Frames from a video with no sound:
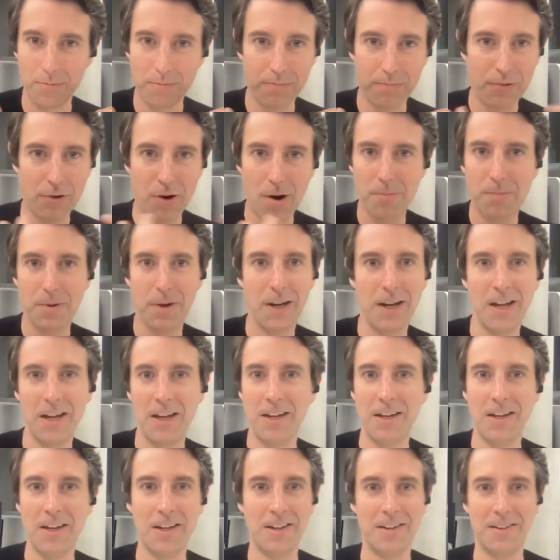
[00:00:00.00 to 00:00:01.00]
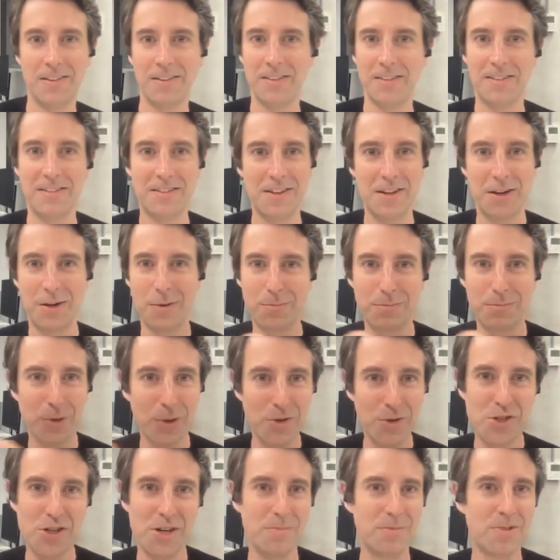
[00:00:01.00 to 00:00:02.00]
property and,
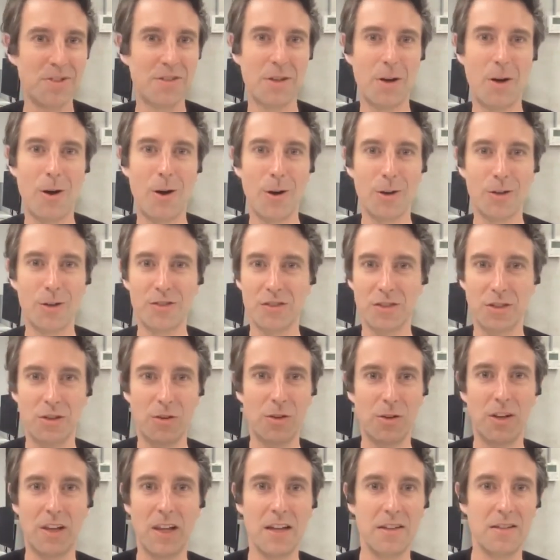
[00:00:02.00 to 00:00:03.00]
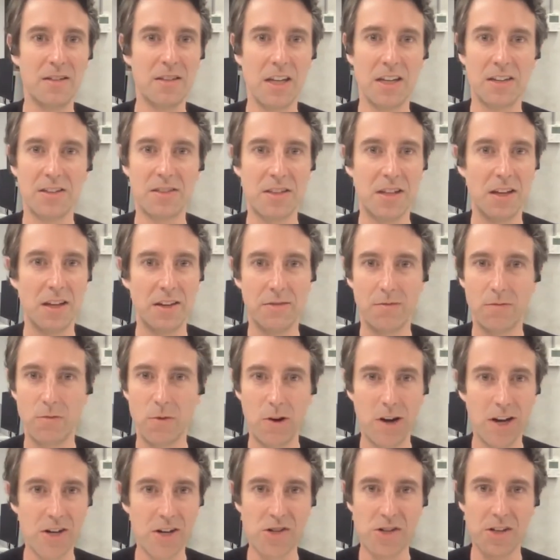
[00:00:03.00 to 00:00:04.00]
blue chip stocks and all of these things, that
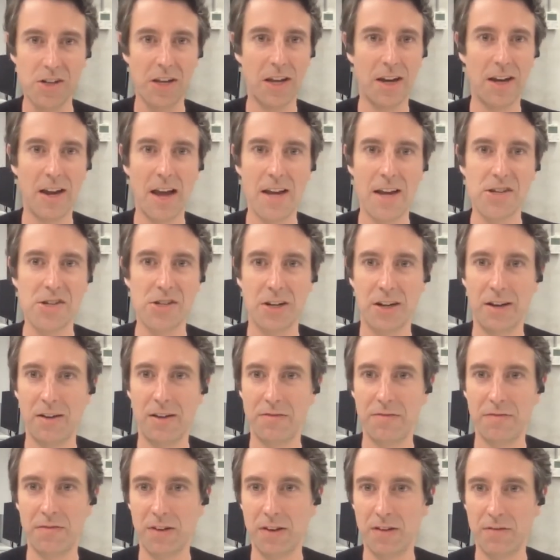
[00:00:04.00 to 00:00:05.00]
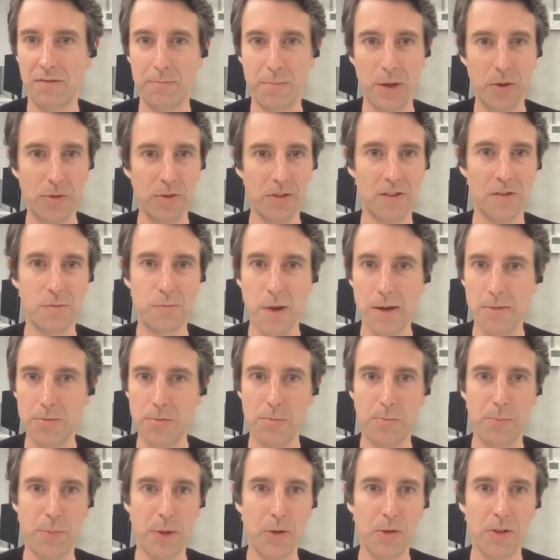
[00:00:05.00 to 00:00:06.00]
we're actually a nation of builders,
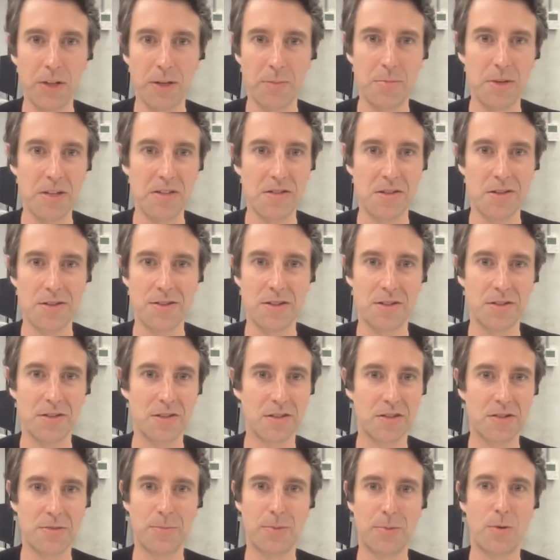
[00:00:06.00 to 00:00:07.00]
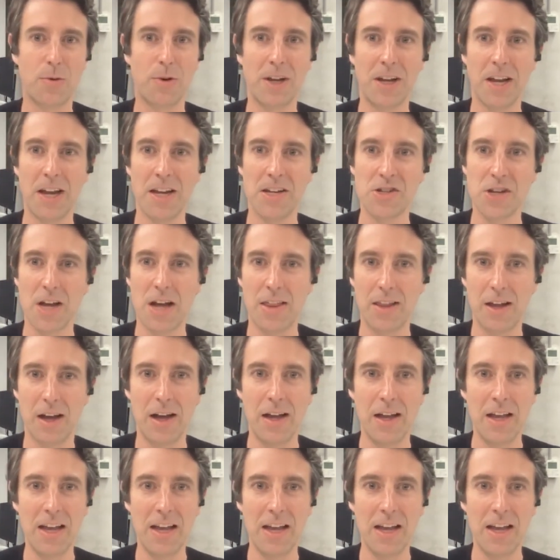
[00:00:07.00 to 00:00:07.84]
people building businesses and supporting each other,